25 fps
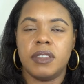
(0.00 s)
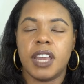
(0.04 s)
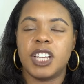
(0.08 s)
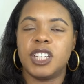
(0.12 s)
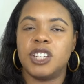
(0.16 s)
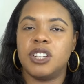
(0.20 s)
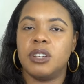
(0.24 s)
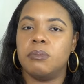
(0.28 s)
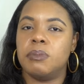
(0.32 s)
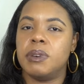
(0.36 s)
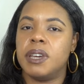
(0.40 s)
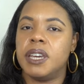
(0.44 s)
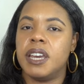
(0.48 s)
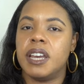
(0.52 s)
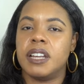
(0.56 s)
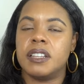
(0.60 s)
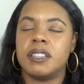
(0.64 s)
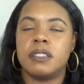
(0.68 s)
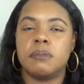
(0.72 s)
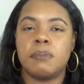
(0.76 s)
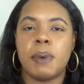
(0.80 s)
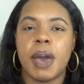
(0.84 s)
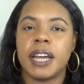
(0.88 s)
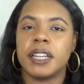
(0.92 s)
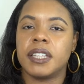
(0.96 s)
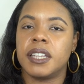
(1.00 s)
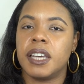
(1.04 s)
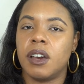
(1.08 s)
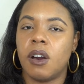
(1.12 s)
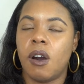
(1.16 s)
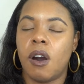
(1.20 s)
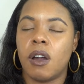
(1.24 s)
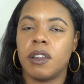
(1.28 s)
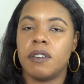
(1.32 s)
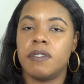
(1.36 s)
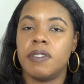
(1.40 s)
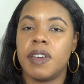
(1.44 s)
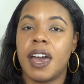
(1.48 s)
They should be inspecting
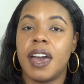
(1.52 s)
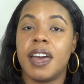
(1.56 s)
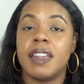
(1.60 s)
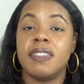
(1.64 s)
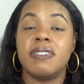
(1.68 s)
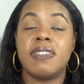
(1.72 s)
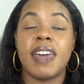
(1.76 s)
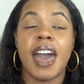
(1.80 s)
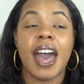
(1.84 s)
all of that.